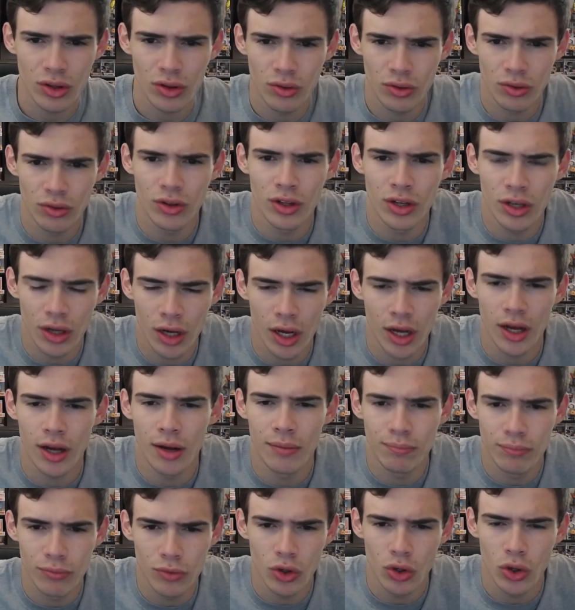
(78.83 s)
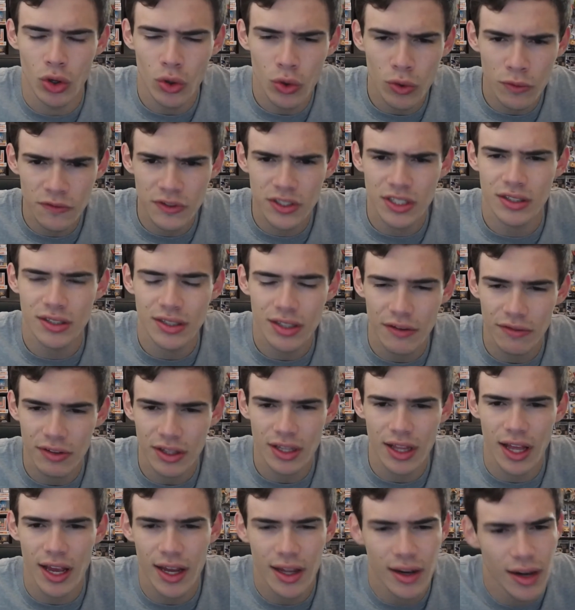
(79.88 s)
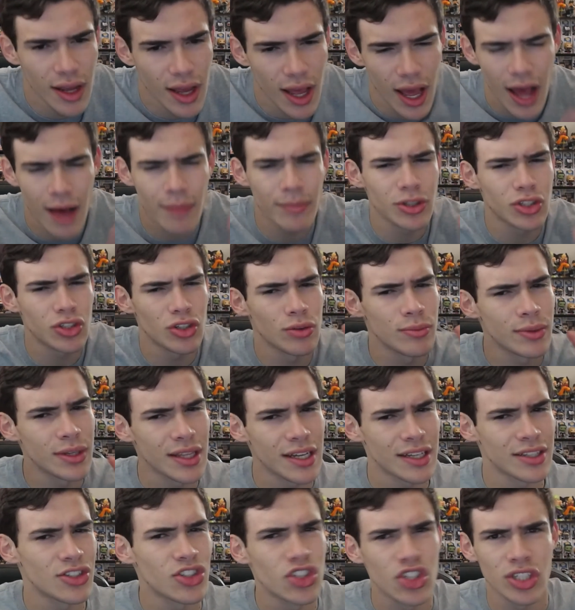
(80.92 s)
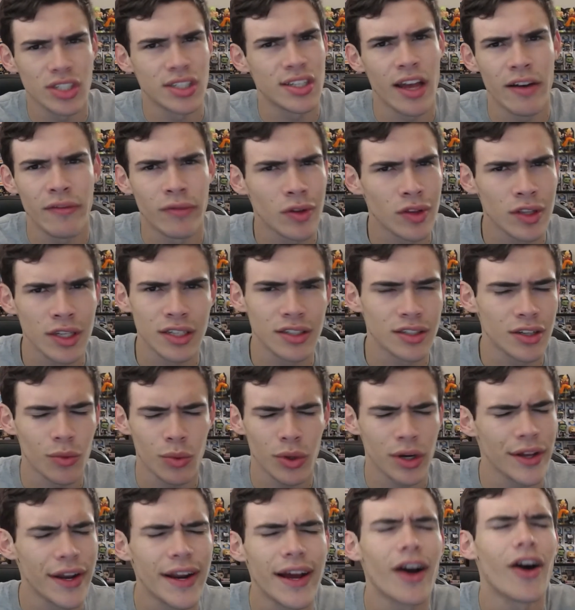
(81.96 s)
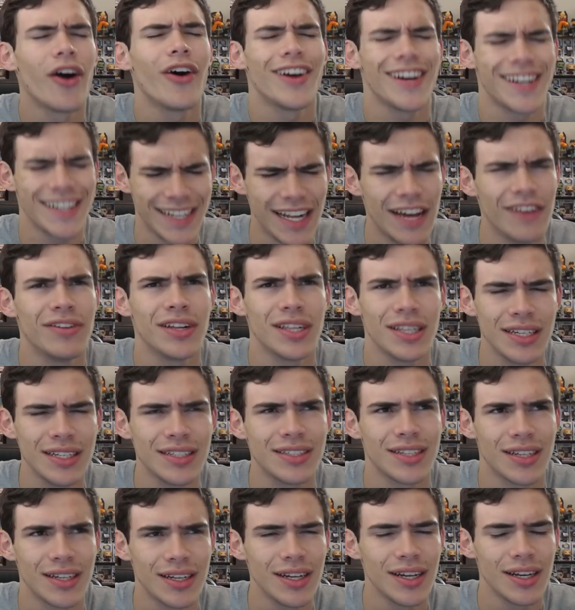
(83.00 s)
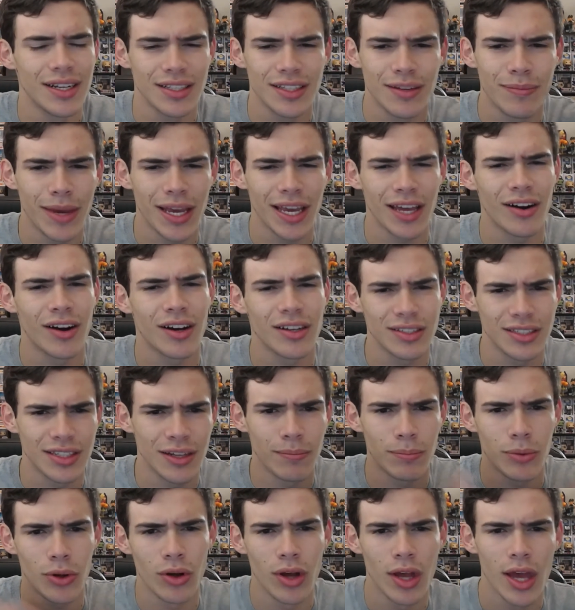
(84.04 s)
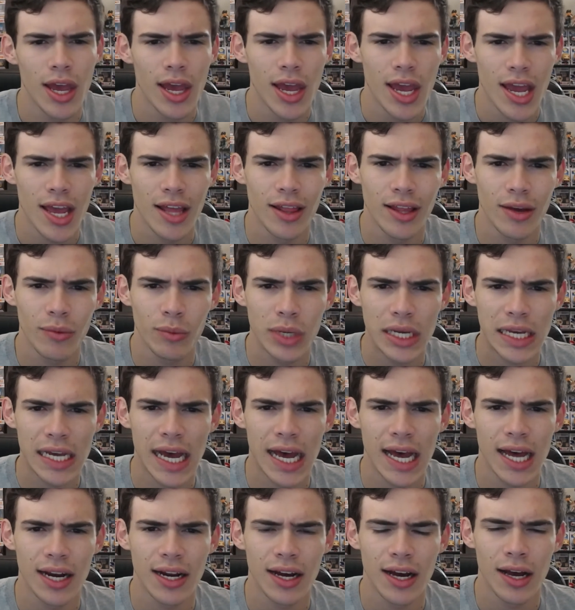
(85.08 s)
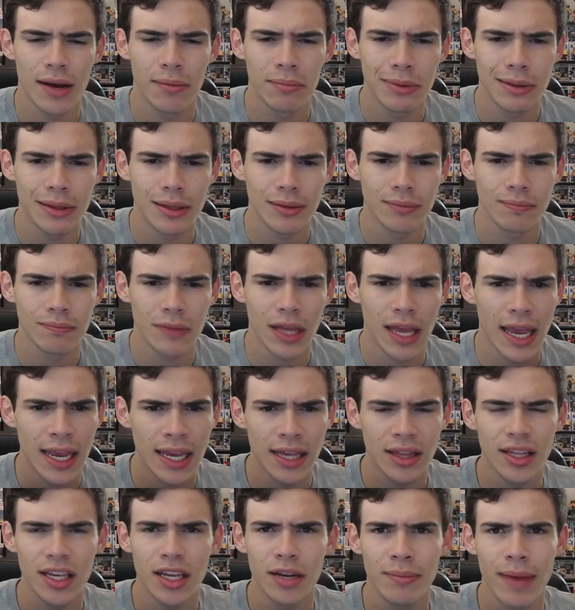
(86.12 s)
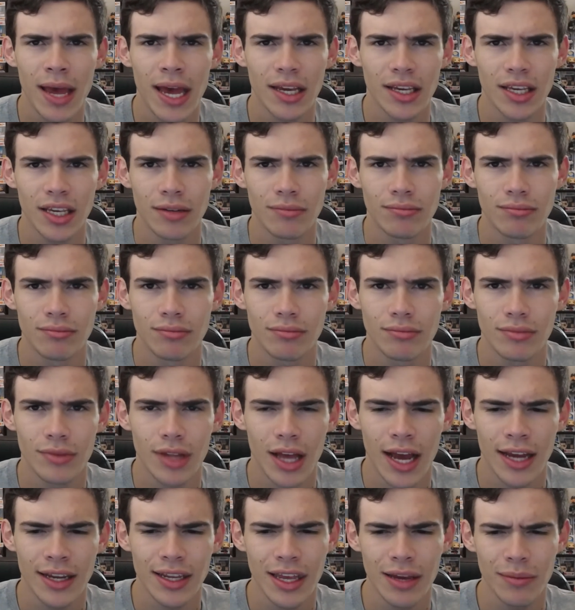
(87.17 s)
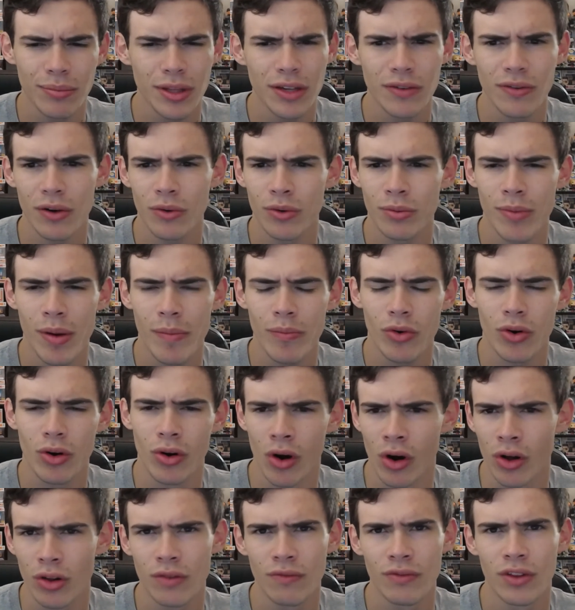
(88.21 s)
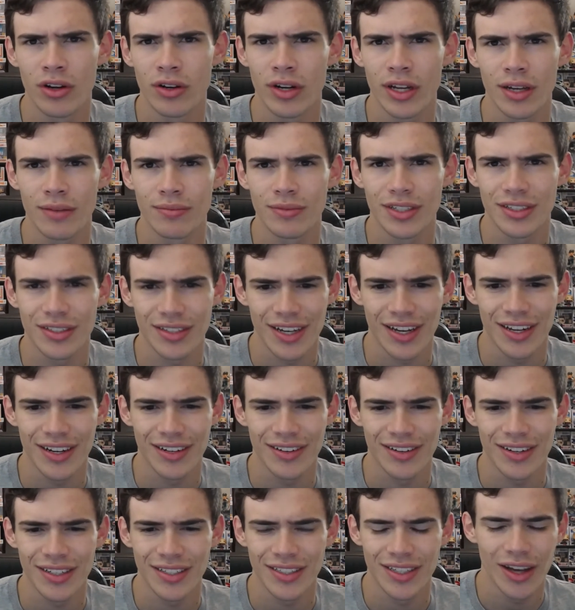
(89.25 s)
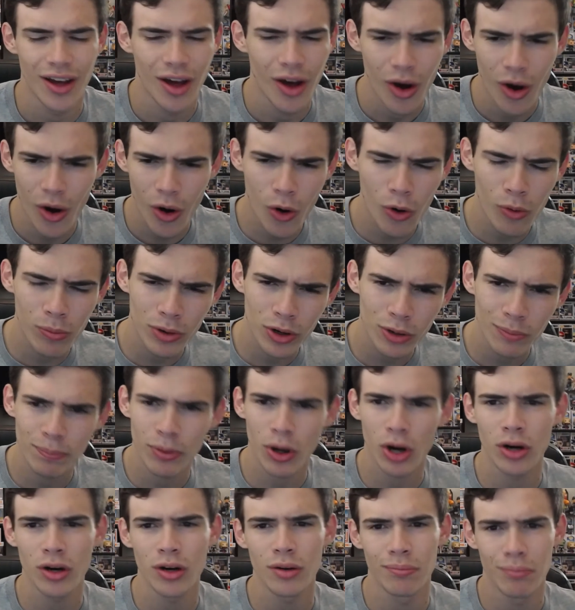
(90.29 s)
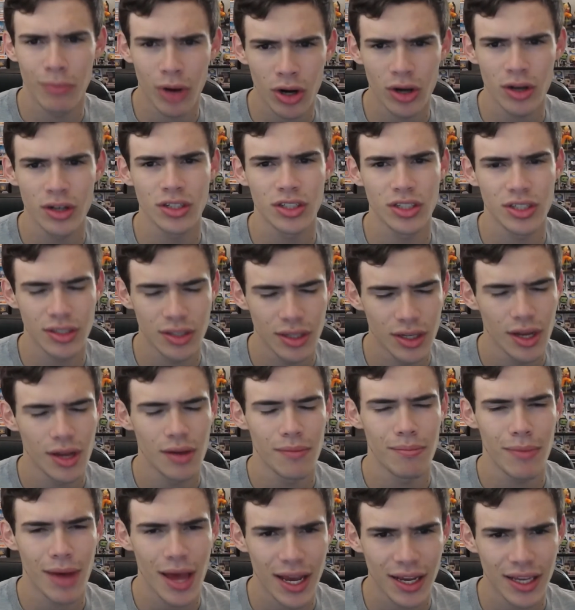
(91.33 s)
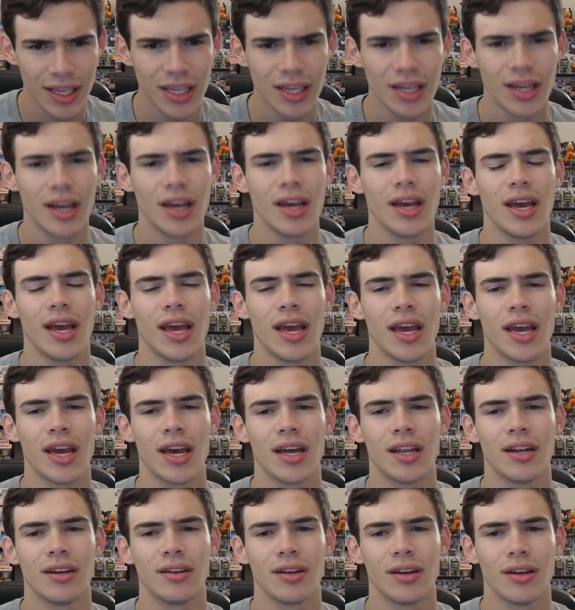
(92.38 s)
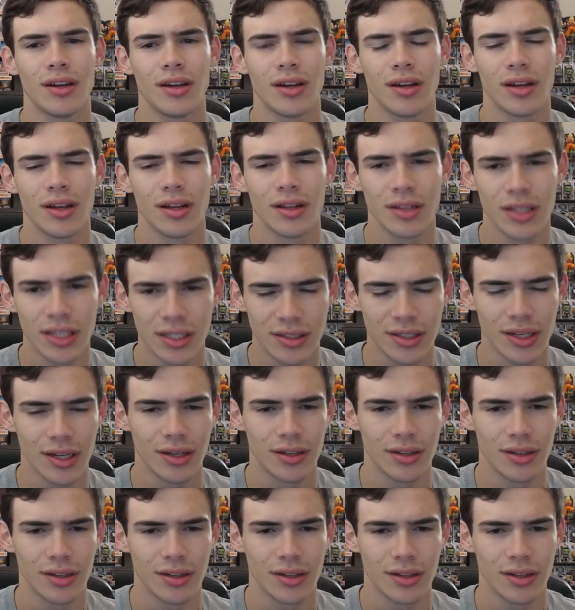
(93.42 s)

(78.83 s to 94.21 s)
the um, hooves and stuff like that. I'm assuming that's just Devil Lisa. We're going to call her Devil Lisa to make it all simple. And then we got um, Alien Maggie. I can't believe I remember all of their names. That's kind of crazy. Homer, Bart, Marge, Maggie, and Lisa.